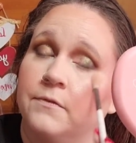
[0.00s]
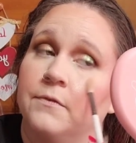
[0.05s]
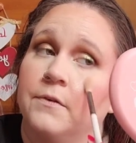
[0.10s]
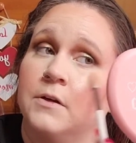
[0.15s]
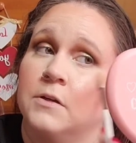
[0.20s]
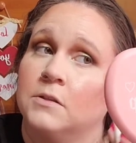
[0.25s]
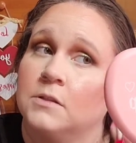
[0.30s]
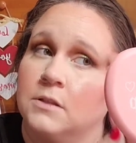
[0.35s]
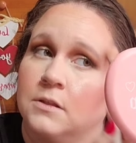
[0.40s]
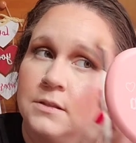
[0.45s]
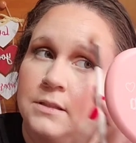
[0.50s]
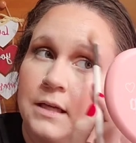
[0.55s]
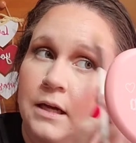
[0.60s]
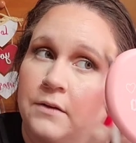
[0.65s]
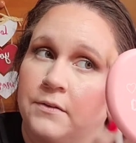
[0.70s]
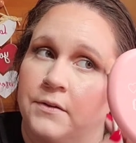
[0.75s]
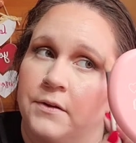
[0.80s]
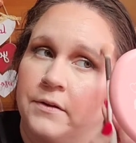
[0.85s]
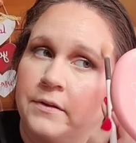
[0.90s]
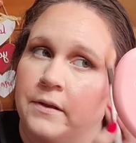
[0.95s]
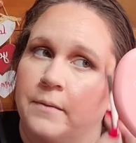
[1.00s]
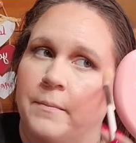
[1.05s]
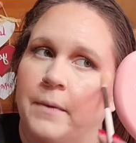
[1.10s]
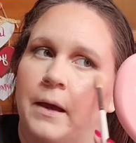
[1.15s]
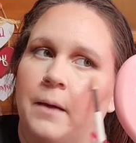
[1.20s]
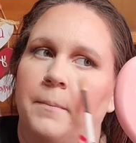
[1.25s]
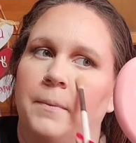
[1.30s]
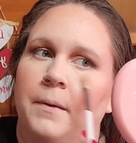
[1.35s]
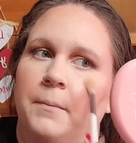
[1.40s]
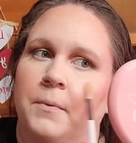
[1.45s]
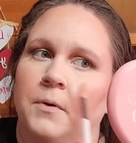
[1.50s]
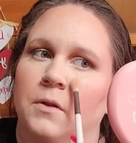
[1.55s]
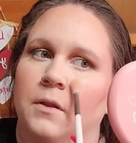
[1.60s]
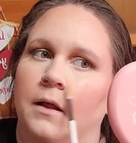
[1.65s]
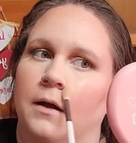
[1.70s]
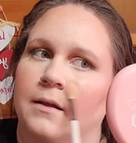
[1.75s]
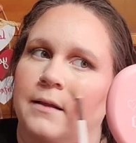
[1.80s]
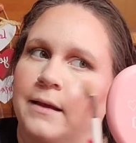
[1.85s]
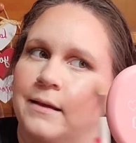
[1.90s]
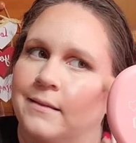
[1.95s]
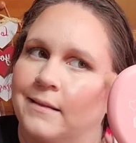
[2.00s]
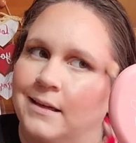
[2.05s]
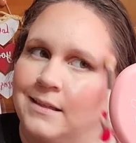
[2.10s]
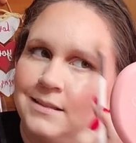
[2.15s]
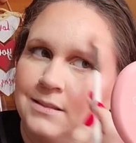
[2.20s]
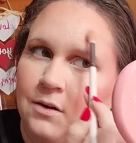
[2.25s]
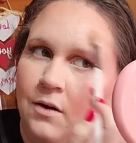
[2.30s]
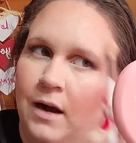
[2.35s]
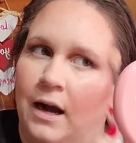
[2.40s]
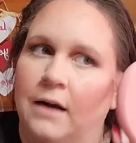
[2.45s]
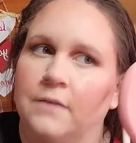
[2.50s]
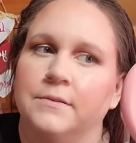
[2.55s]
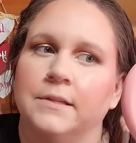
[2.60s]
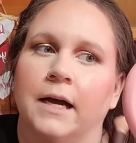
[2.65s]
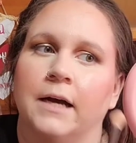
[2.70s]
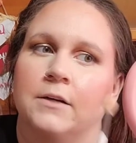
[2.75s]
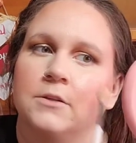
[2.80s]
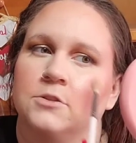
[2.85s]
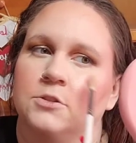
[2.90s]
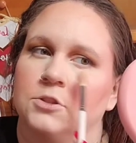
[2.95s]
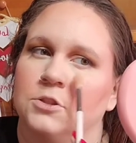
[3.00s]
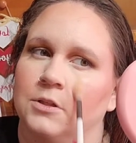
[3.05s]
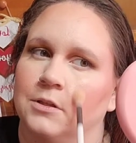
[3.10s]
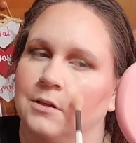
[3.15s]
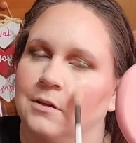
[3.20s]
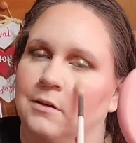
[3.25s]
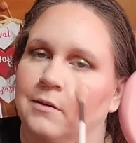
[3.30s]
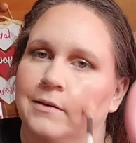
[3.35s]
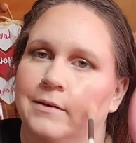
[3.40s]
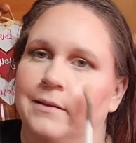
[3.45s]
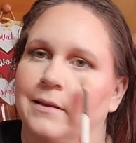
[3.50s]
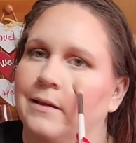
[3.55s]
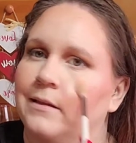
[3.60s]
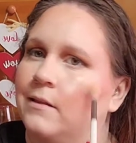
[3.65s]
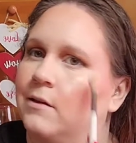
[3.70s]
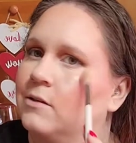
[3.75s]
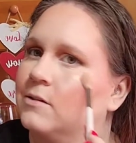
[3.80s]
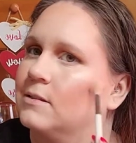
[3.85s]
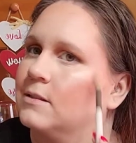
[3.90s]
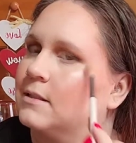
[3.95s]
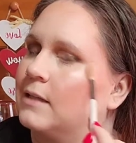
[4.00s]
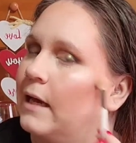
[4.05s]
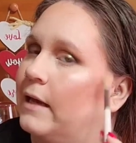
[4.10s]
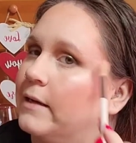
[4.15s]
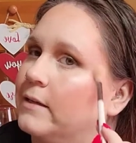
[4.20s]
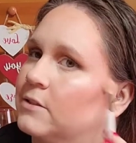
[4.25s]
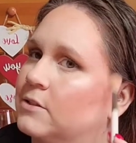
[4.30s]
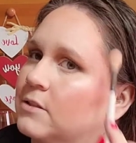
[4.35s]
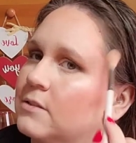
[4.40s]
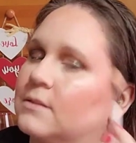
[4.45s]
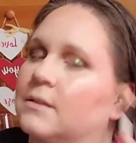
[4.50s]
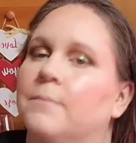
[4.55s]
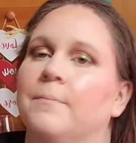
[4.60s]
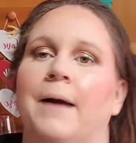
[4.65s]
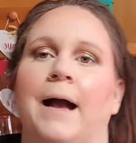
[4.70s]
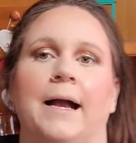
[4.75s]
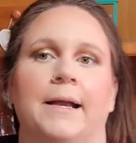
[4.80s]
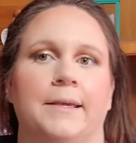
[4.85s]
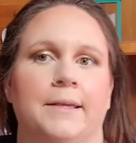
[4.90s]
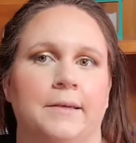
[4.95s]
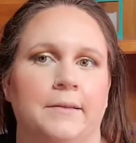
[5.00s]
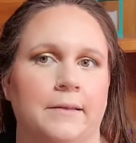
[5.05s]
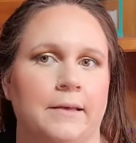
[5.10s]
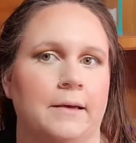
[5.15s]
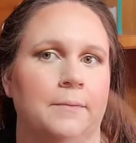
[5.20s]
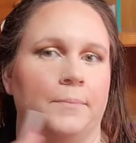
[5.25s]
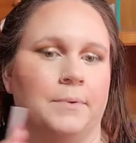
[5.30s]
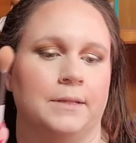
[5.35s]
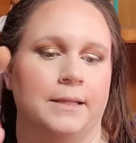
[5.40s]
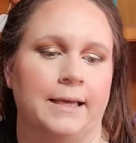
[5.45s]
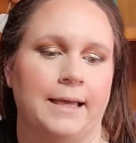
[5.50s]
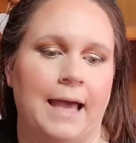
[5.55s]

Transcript: filters out there that make people look like they don't have texture and like their skin is just immaculate, but